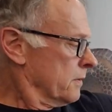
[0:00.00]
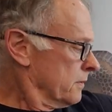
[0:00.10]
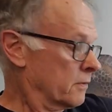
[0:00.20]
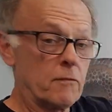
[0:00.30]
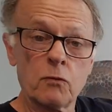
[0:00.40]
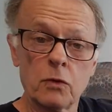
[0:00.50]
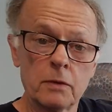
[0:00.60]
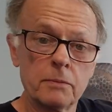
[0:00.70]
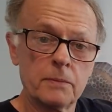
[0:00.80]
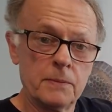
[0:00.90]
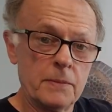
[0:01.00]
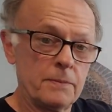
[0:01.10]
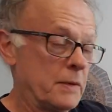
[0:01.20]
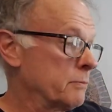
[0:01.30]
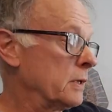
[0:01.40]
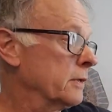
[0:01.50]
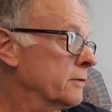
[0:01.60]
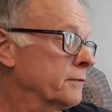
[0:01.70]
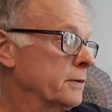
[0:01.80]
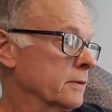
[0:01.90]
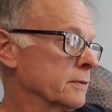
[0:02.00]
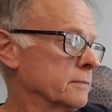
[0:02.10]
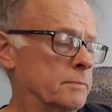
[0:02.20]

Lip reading: The form on my left here